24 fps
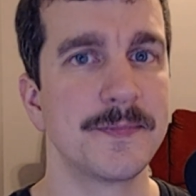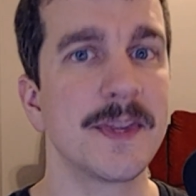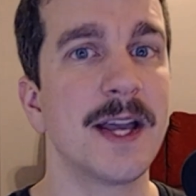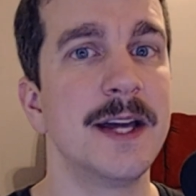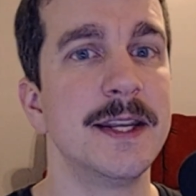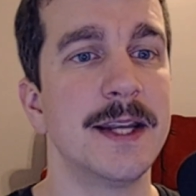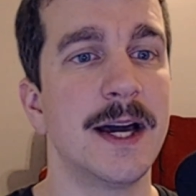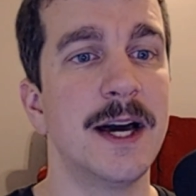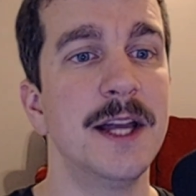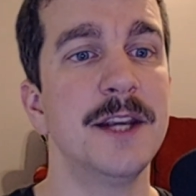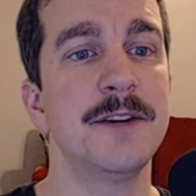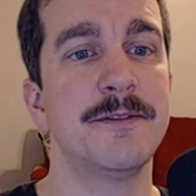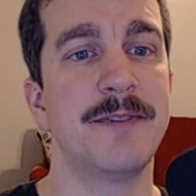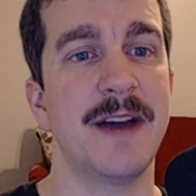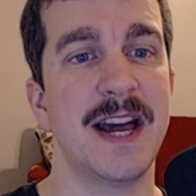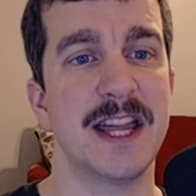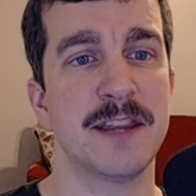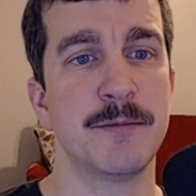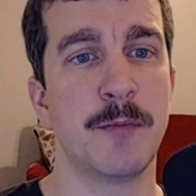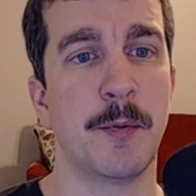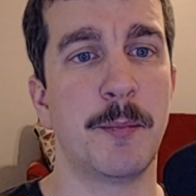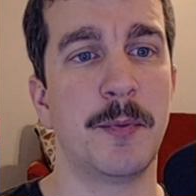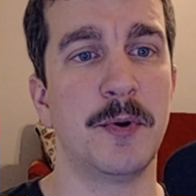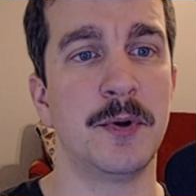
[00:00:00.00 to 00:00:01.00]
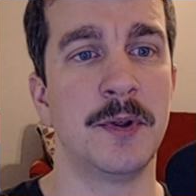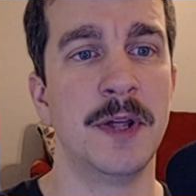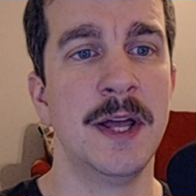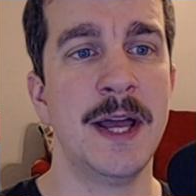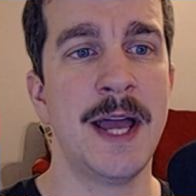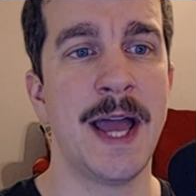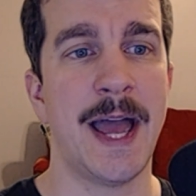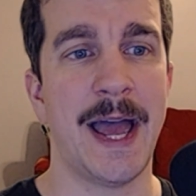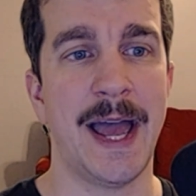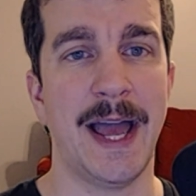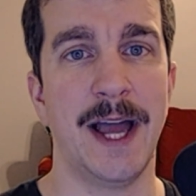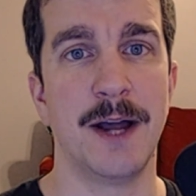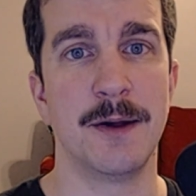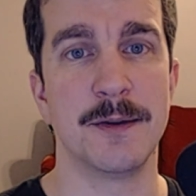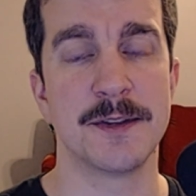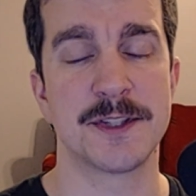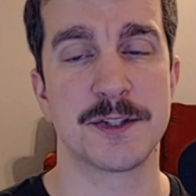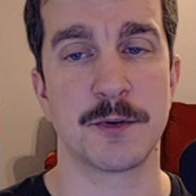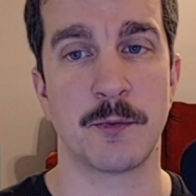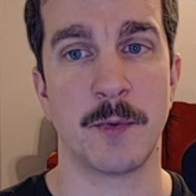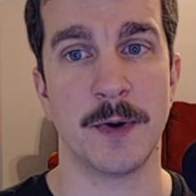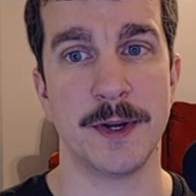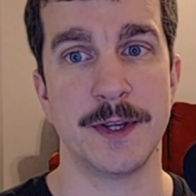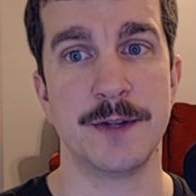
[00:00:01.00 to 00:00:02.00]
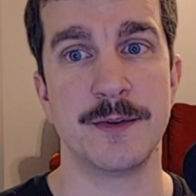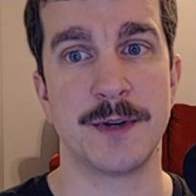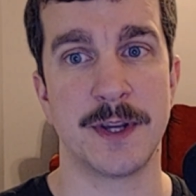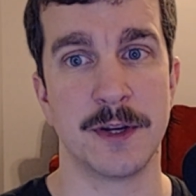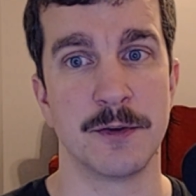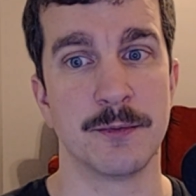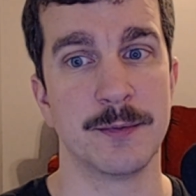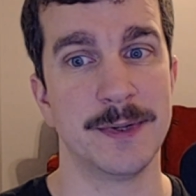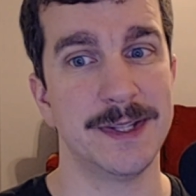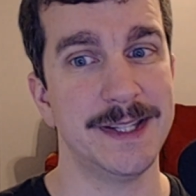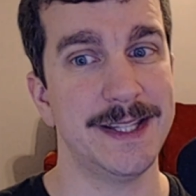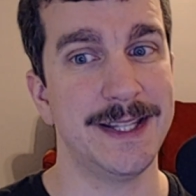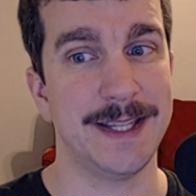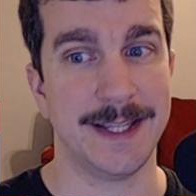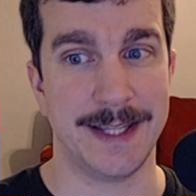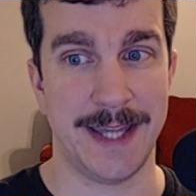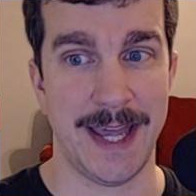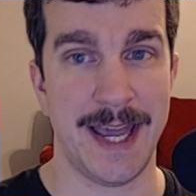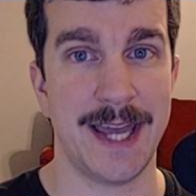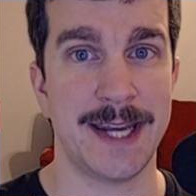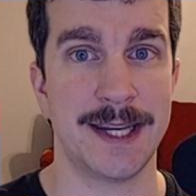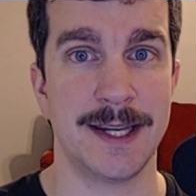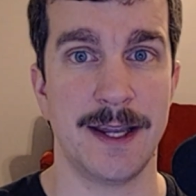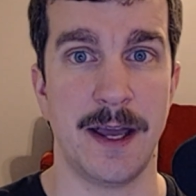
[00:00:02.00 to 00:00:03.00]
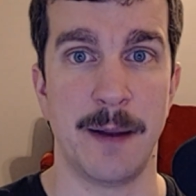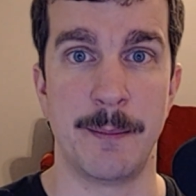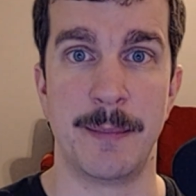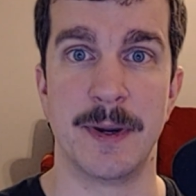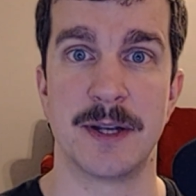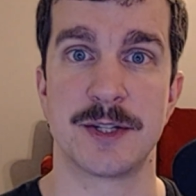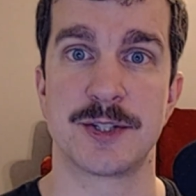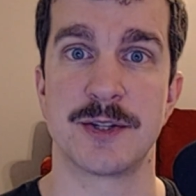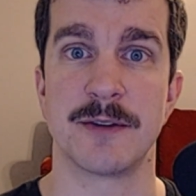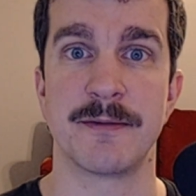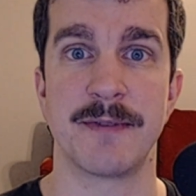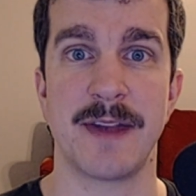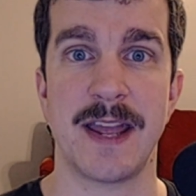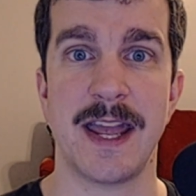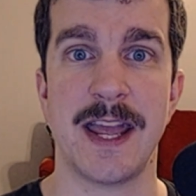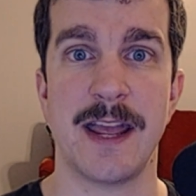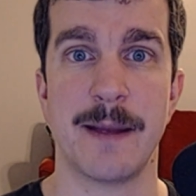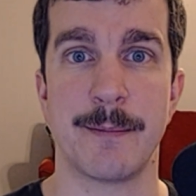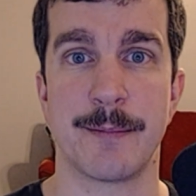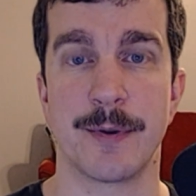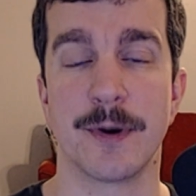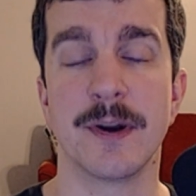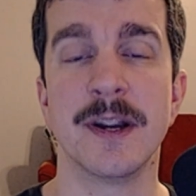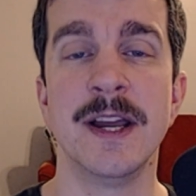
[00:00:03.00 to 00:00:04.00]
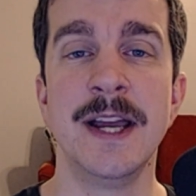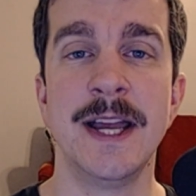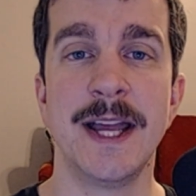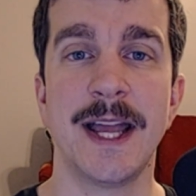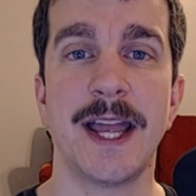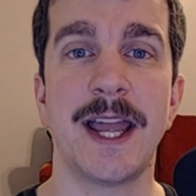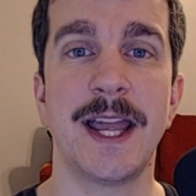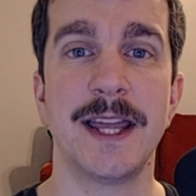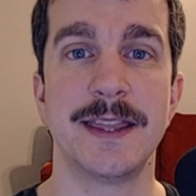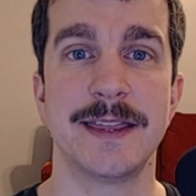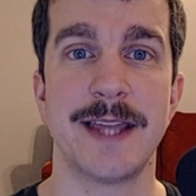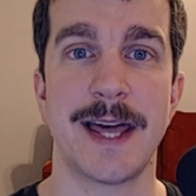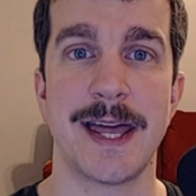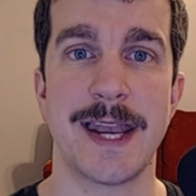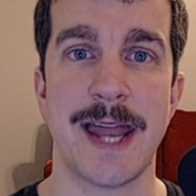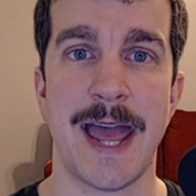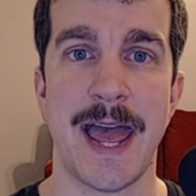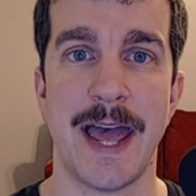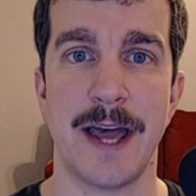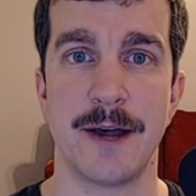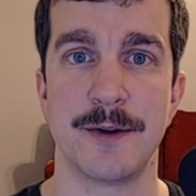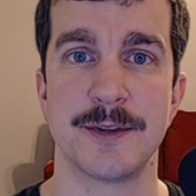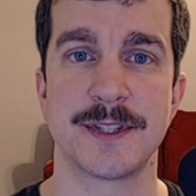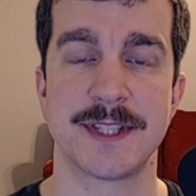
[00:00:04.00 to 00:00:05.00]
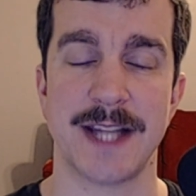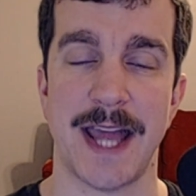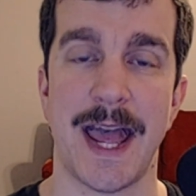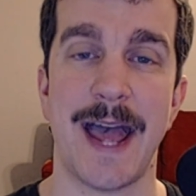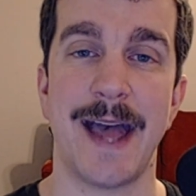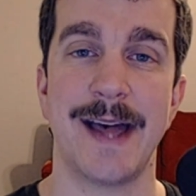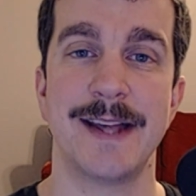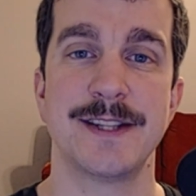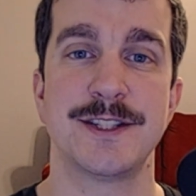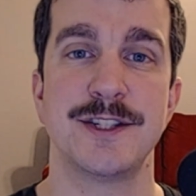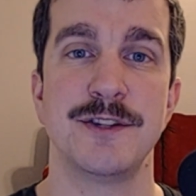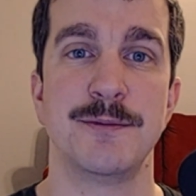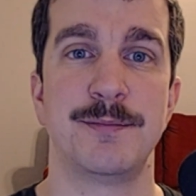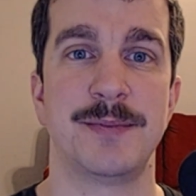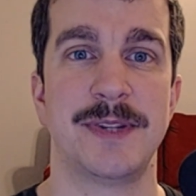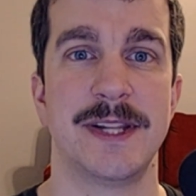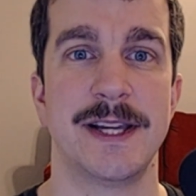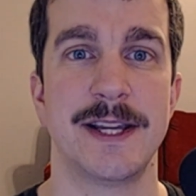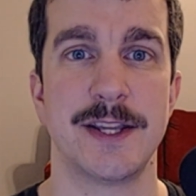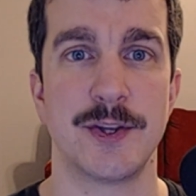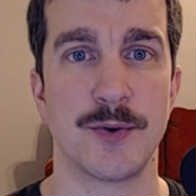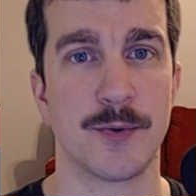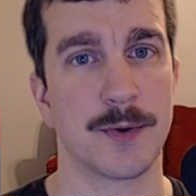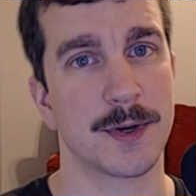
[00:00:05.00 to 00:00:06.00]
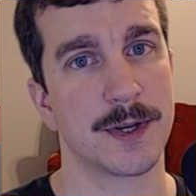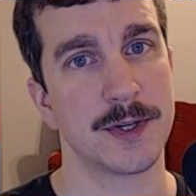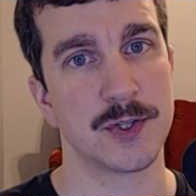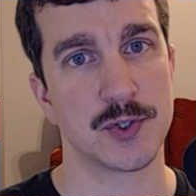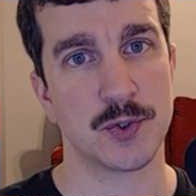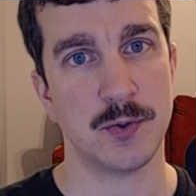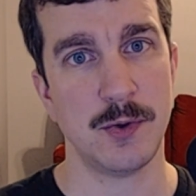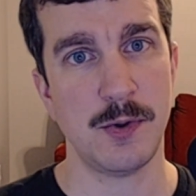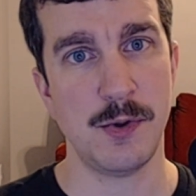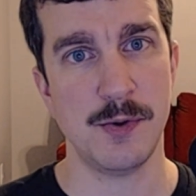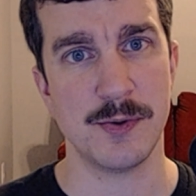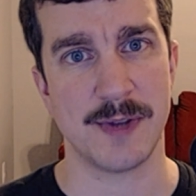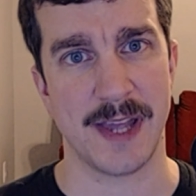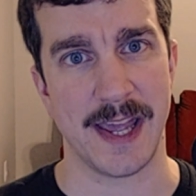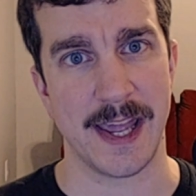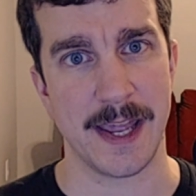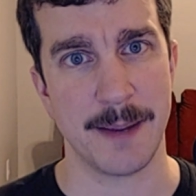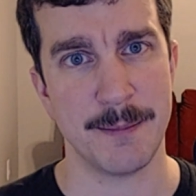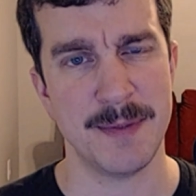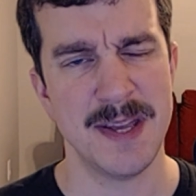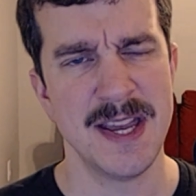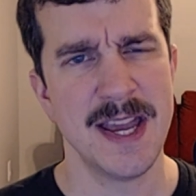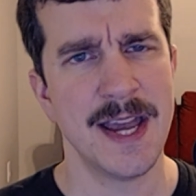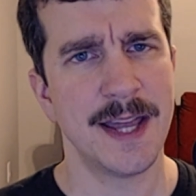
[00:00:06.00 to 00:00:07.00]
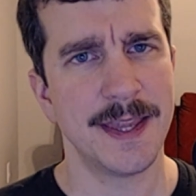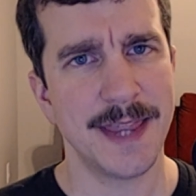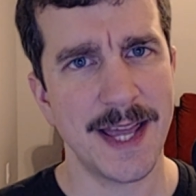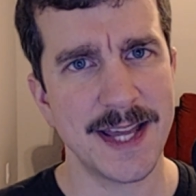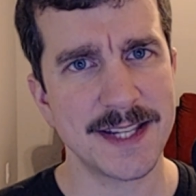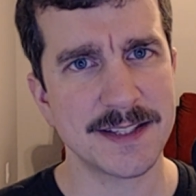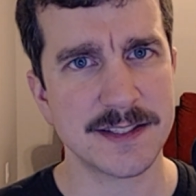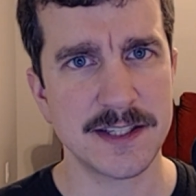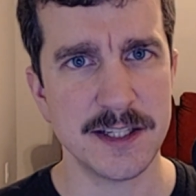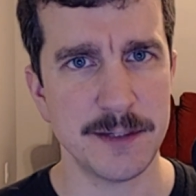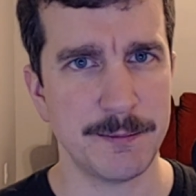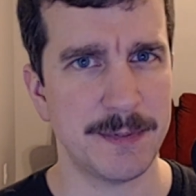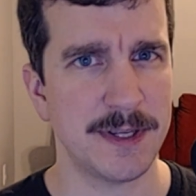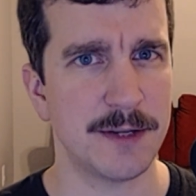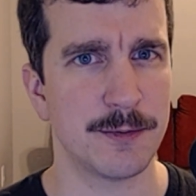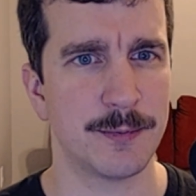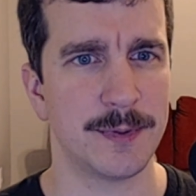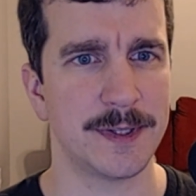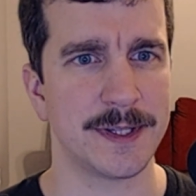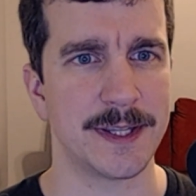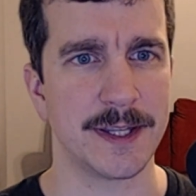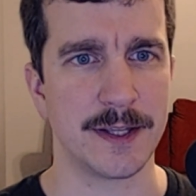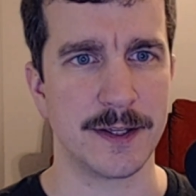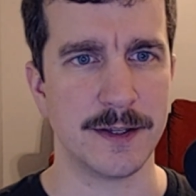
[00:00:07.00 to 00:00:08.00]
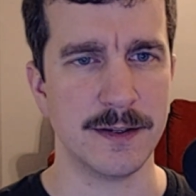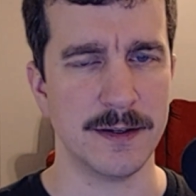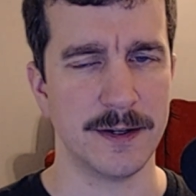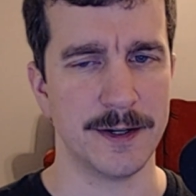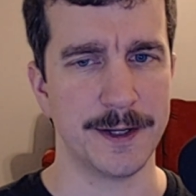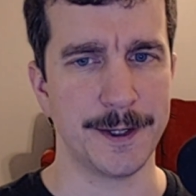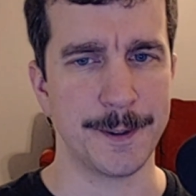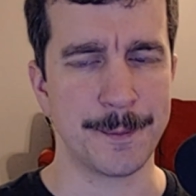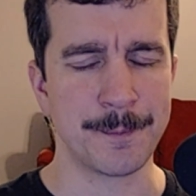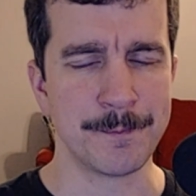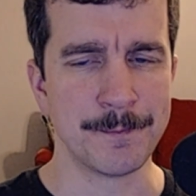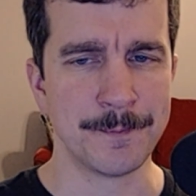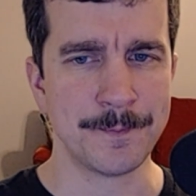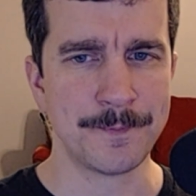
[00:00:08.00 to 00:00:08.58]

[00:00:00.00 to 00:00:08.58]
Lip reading: an unfathomable house where you can really get a bunch of Aember in that house as you play your control game, that's going to be really good.